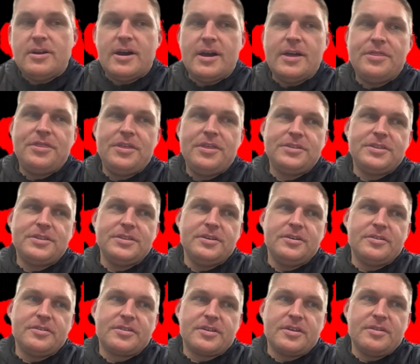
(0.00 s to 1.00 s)
I think that
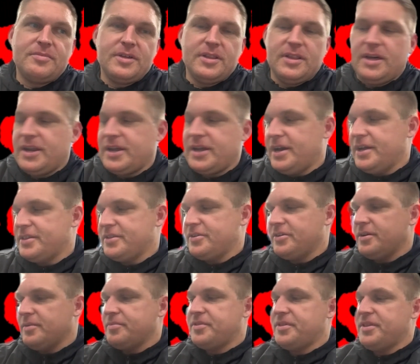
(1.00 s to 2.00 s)
there's going to be a lot of guys that
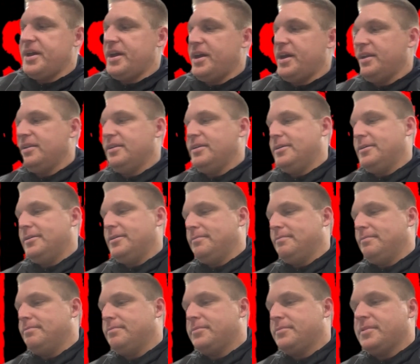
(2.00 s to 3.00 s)
are upset.
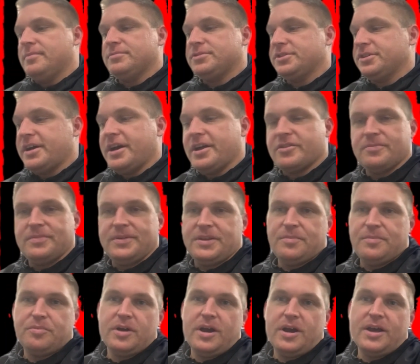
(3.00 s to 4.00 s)
I'm sure guys will be
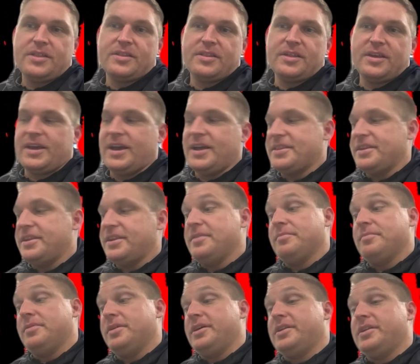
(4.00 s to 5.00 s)
depressed, like guys that
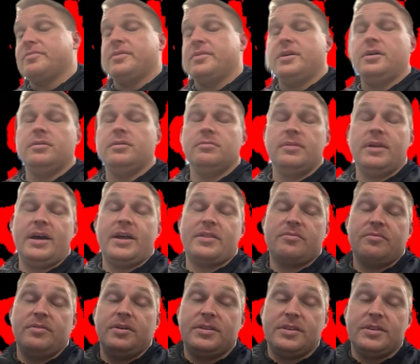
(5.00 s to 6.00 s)
didn't play as well
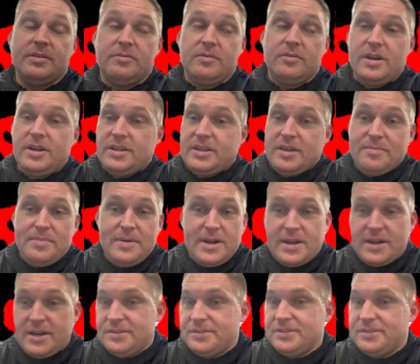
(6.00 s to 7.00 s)
last week that wanted to get back
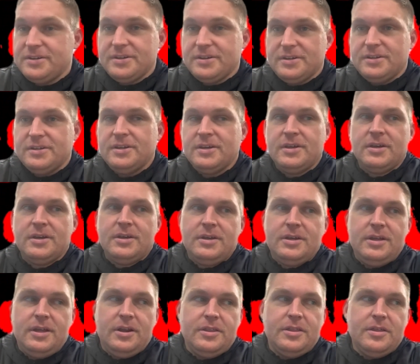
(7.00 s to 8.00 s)
out there. And,
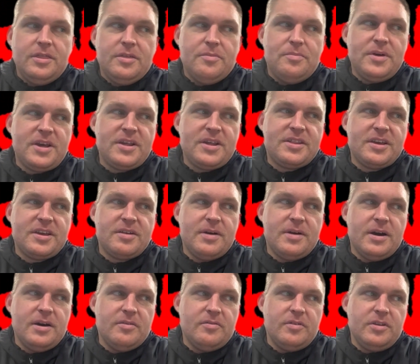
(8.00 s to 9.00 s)
the biggest thing
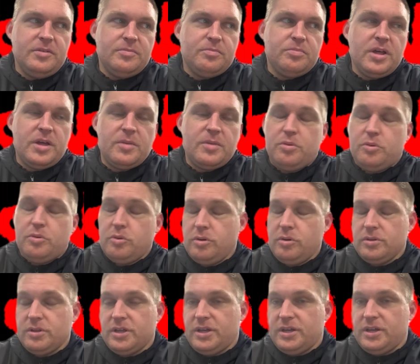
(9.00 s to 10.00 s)
about when you play
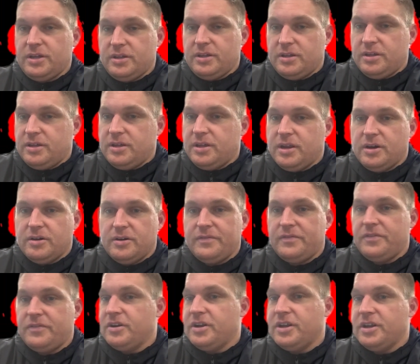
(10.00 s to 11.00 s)
poorly,
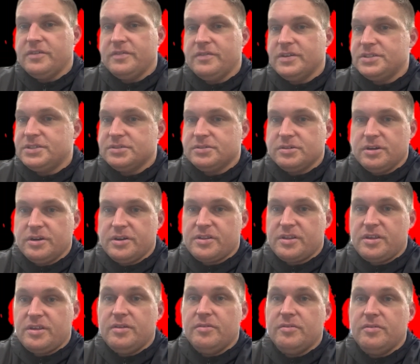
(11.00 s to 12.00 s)
if you're an individual or as
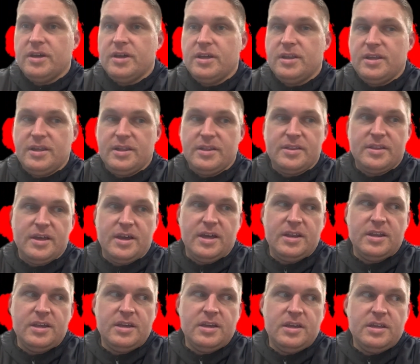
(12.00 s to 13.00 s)
a unit, is that
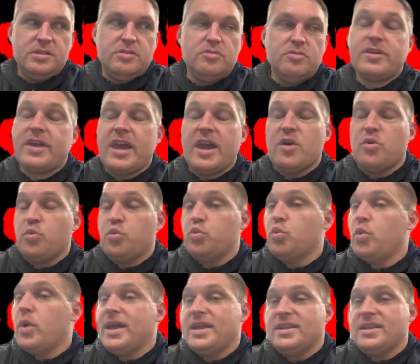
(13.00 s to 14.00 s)
you can't
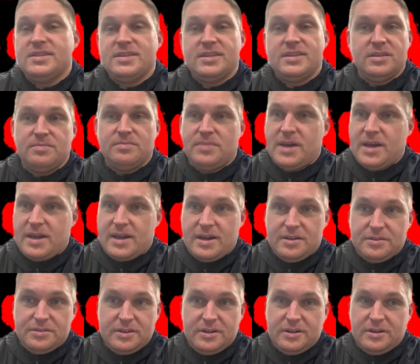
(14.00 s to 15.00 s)
wait to get back
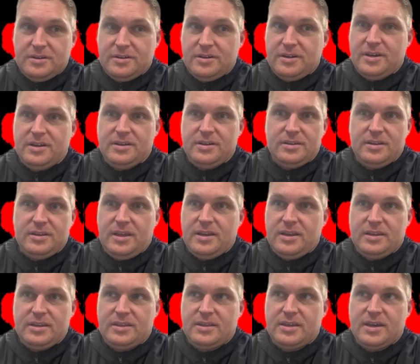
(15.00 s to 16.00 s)
out there
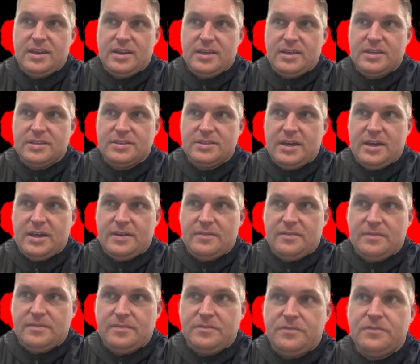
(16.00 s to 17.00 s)
and kind of get that
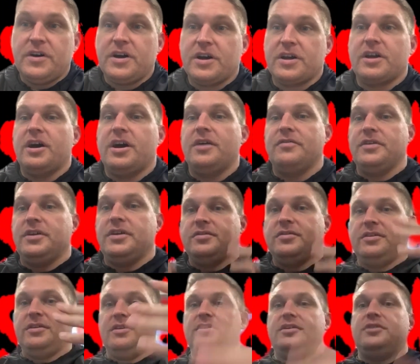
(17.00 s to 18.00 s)
funk off of you.
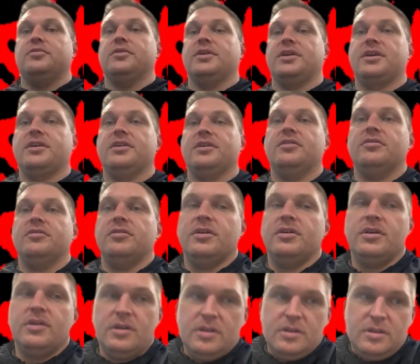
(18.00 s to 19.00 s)
You want to go,
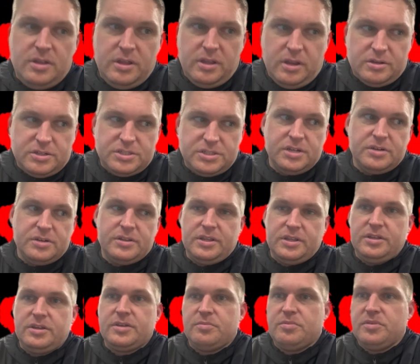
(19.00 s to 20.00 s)
show that
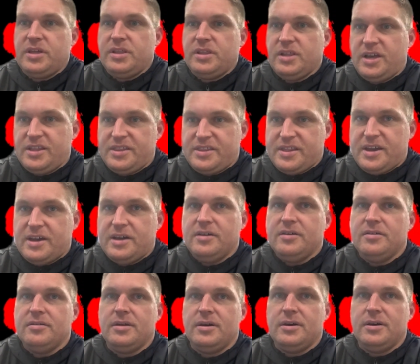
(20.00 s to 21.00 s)
you can play lights
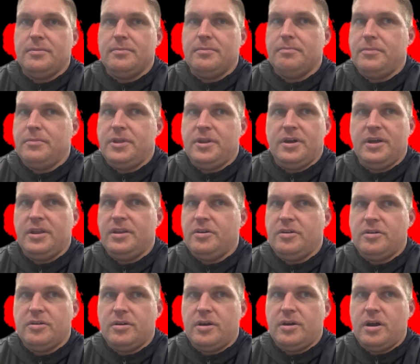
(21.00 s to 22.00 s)
out. I
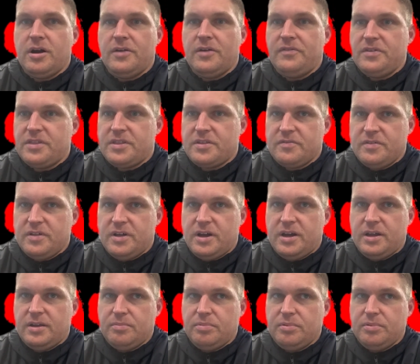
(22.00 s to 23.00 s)
know our offensive
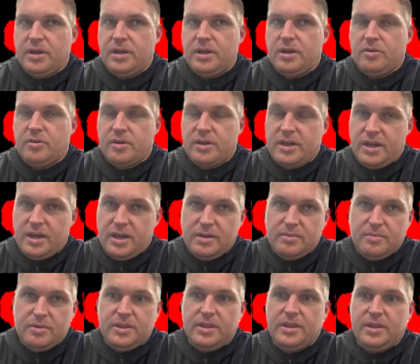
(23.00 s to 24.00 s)
line played okay,
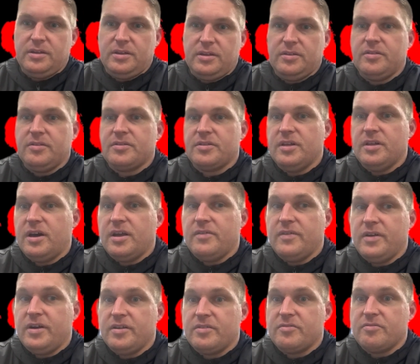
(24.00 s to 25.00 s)
but there's a lot of
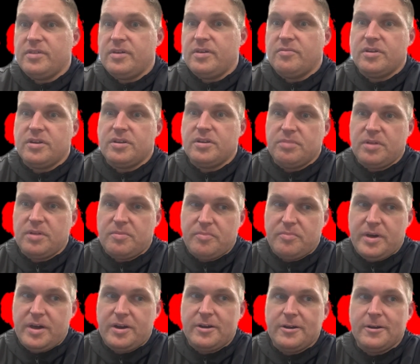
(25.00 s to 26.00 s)
areas where they wanted to play
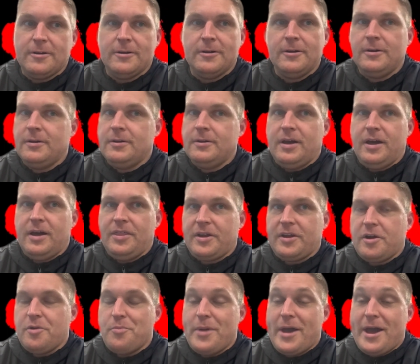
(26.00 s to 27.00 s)
better. I think
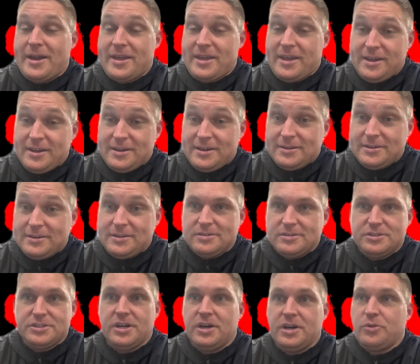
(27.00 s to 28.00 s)
our back end,
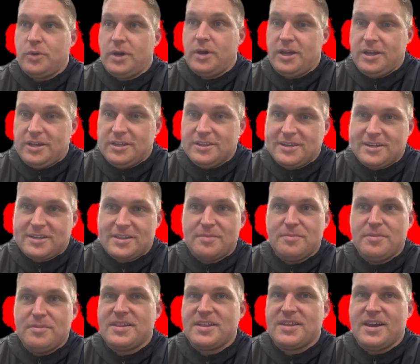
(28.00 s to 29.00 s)
Sean Wade, like some
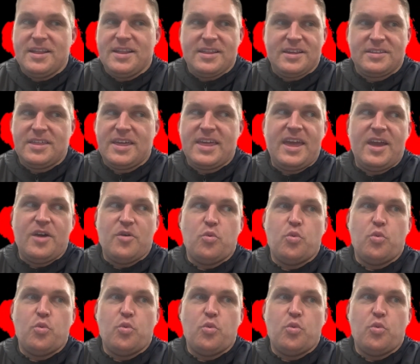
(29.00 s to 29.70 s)
of these guys, like they can't